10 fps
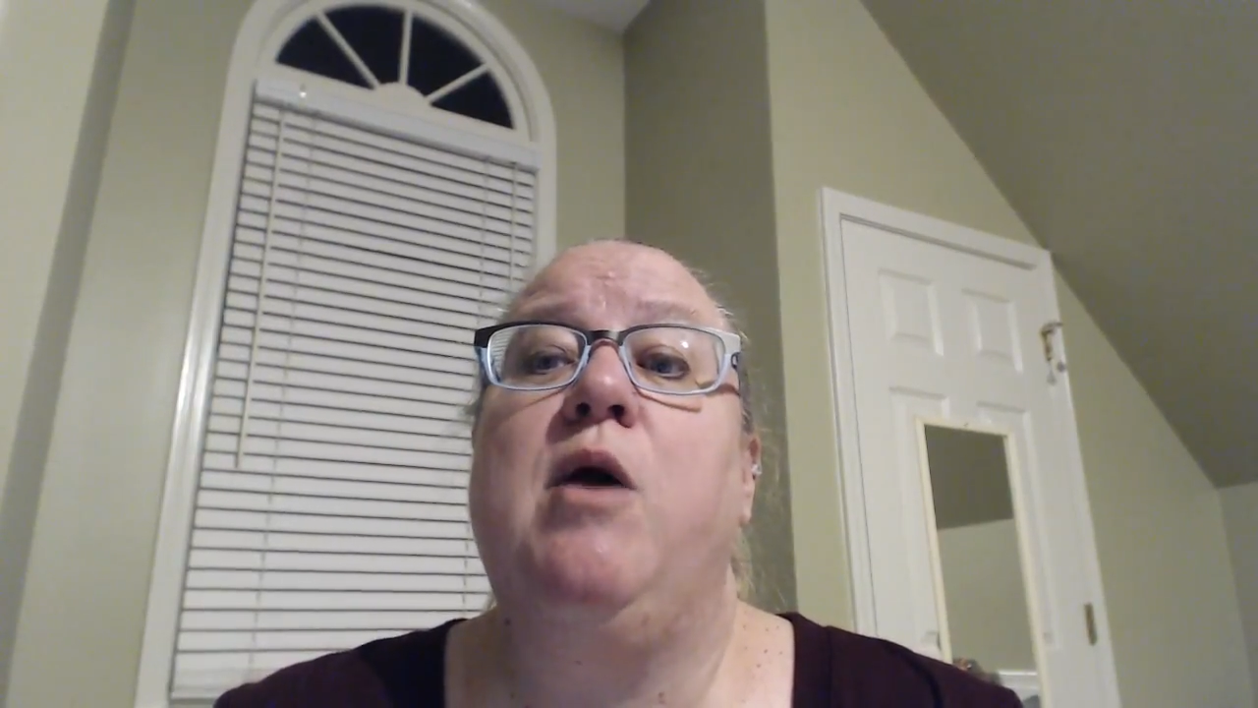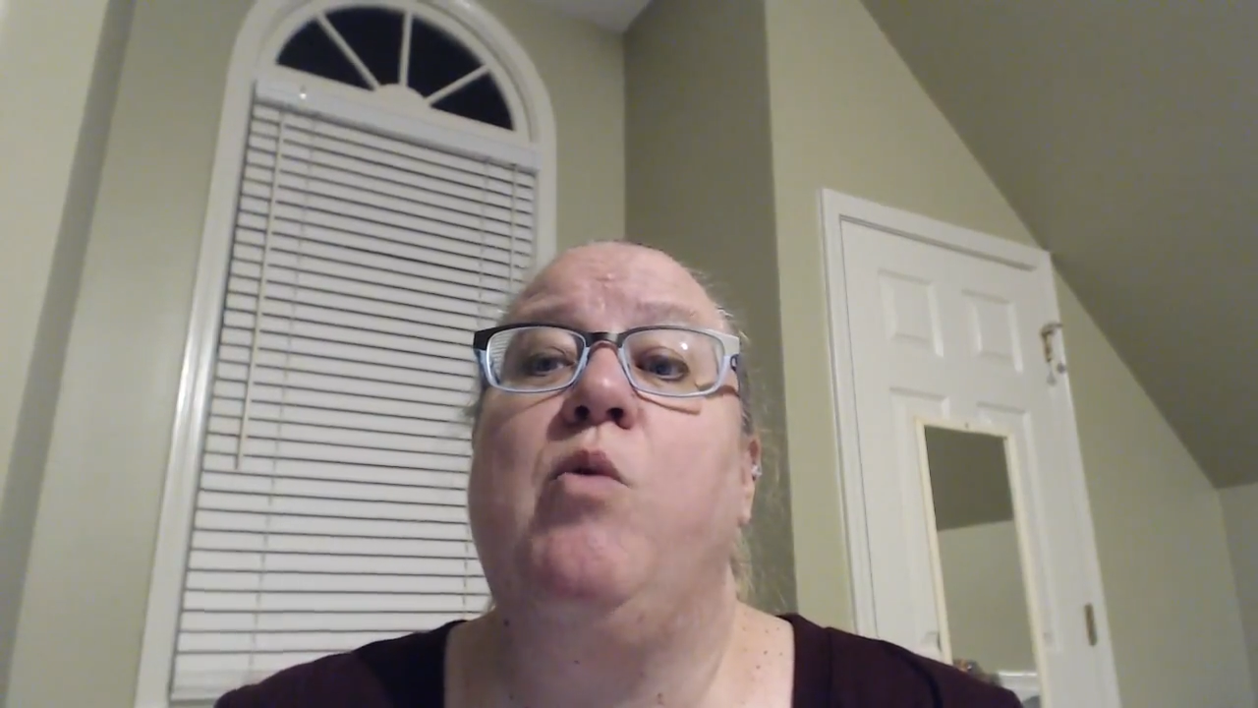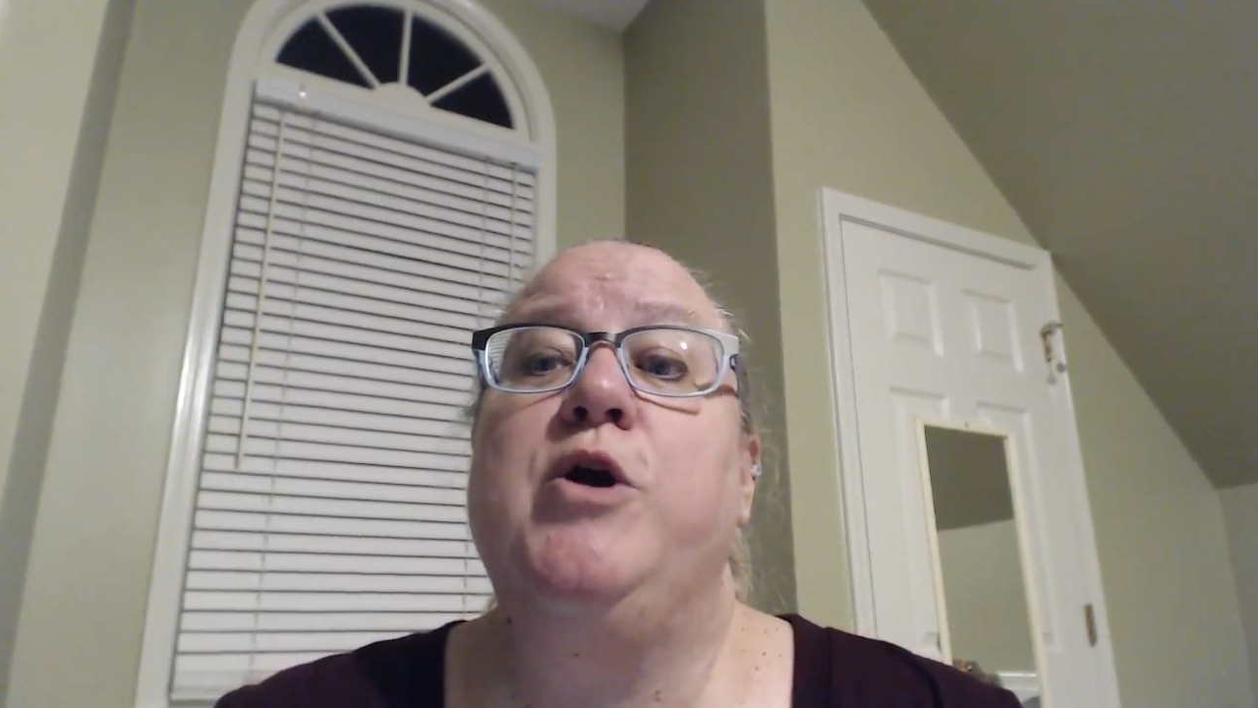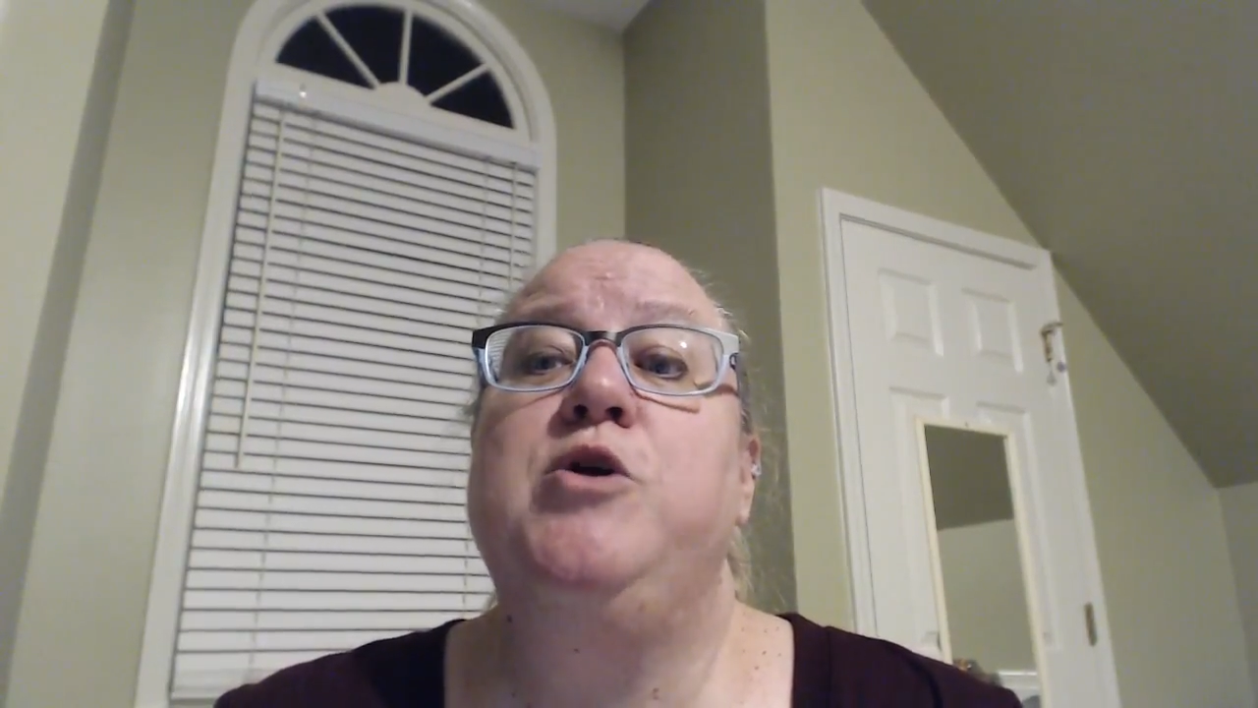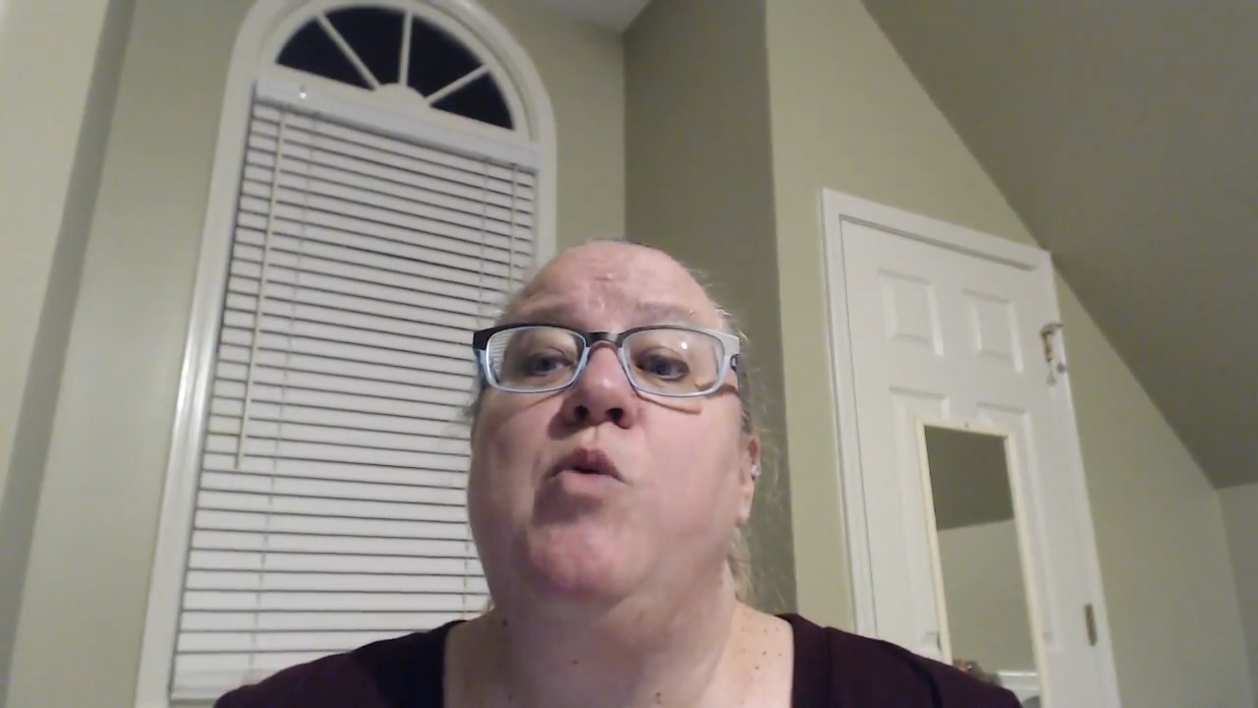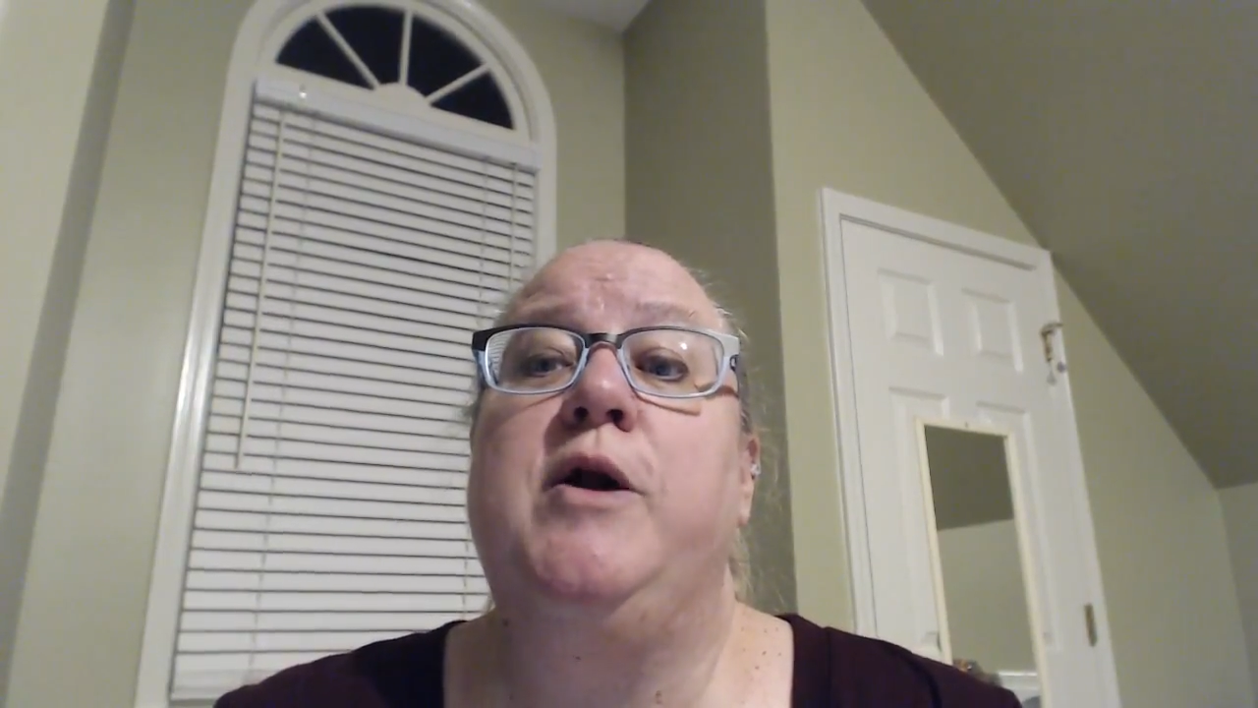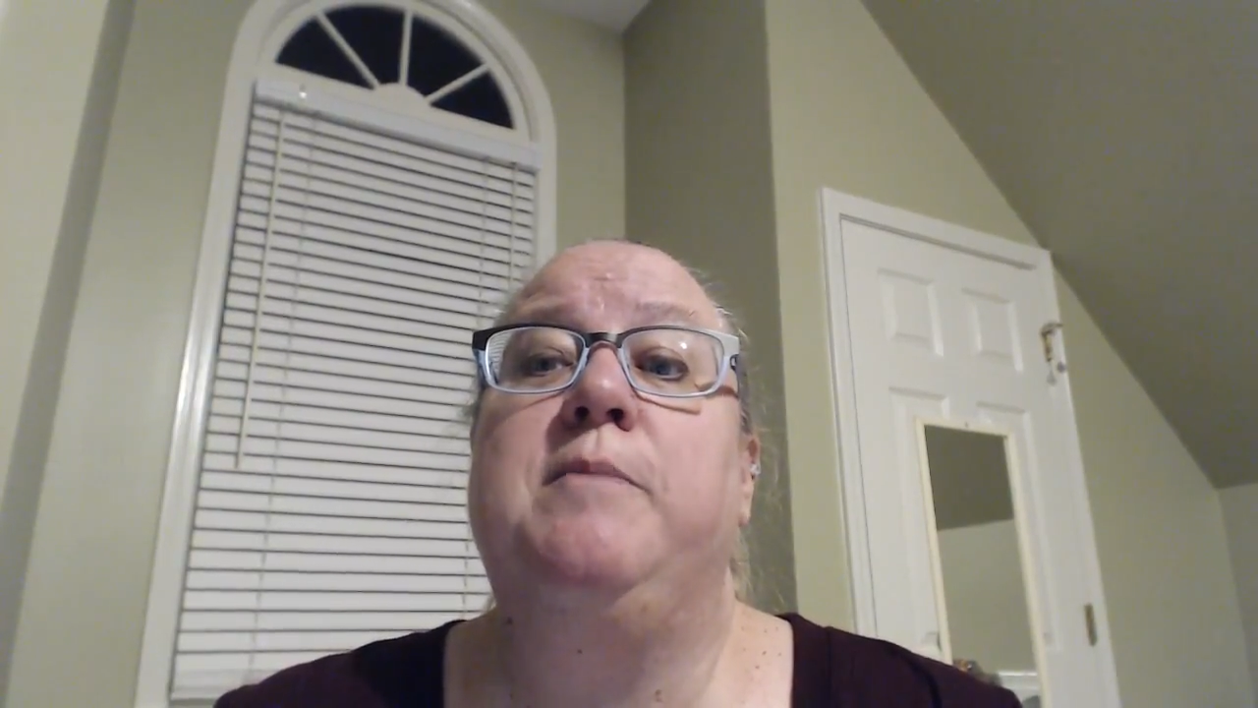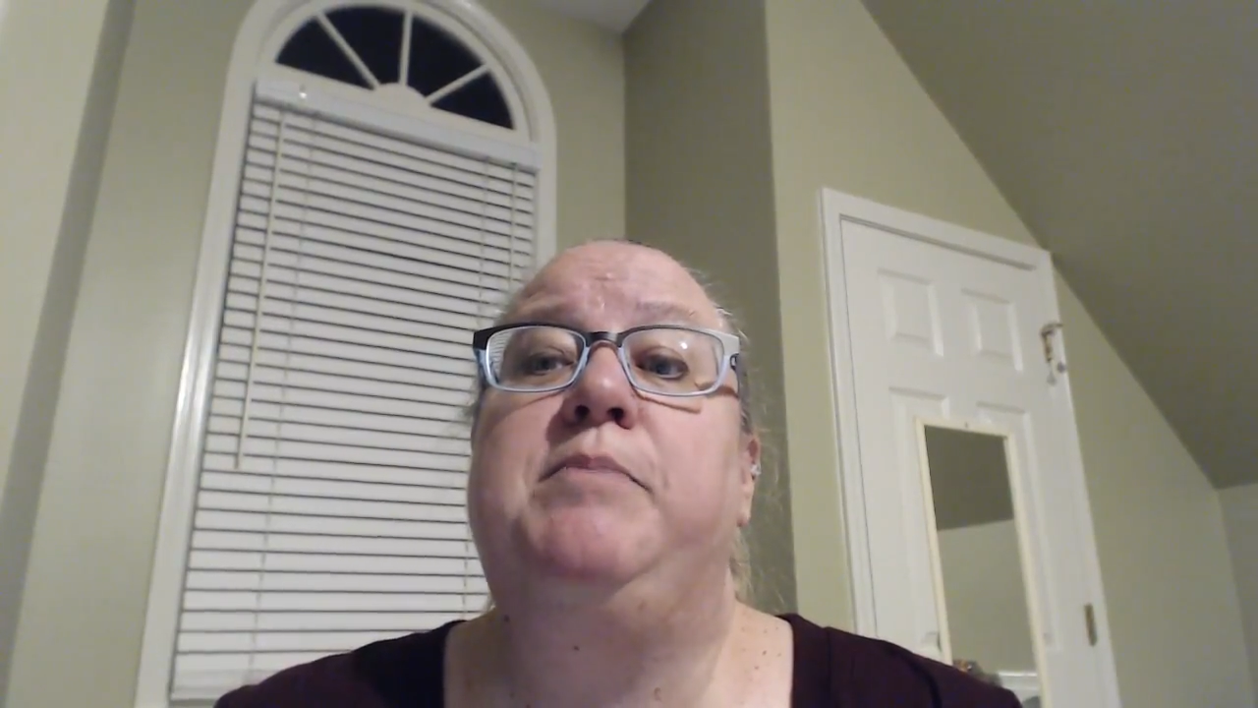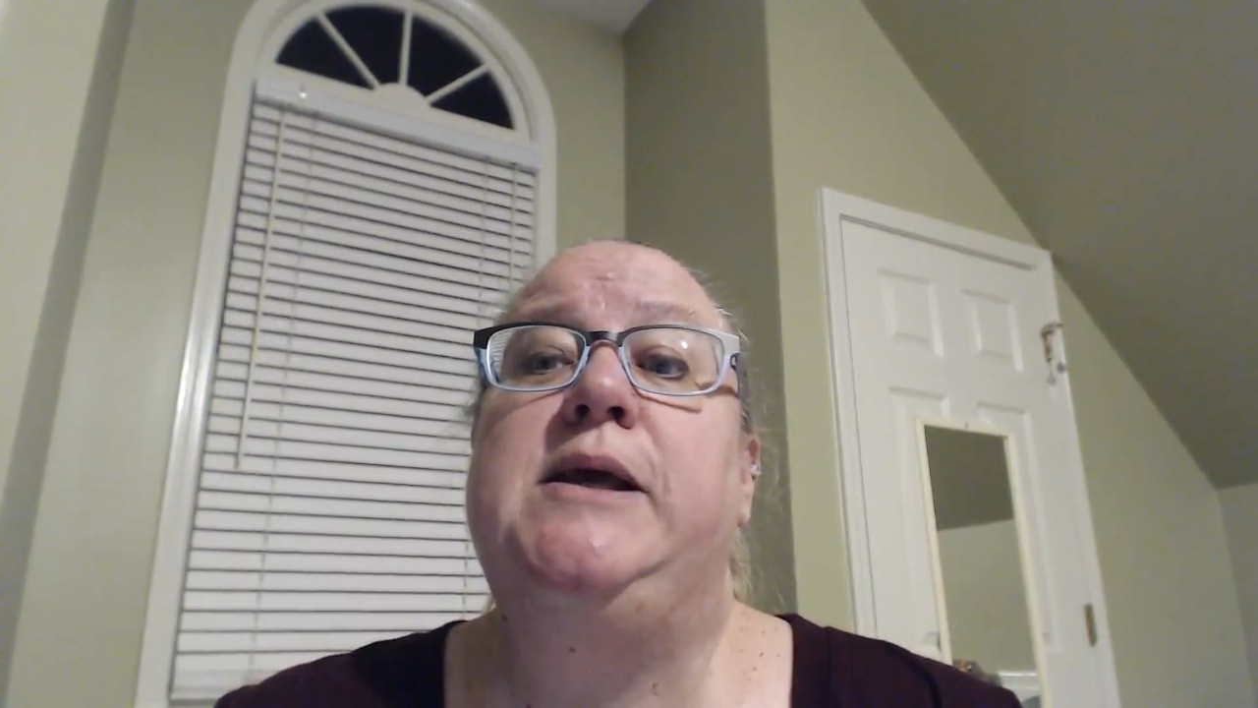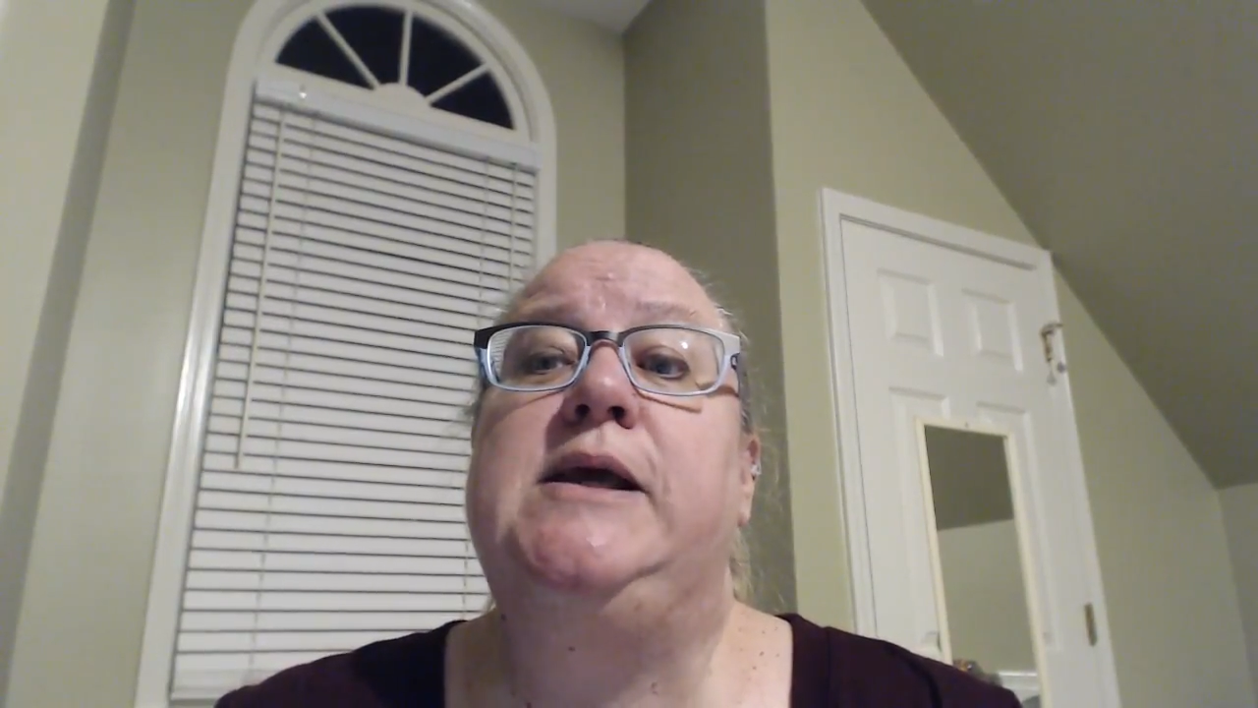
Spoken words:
where you want to be,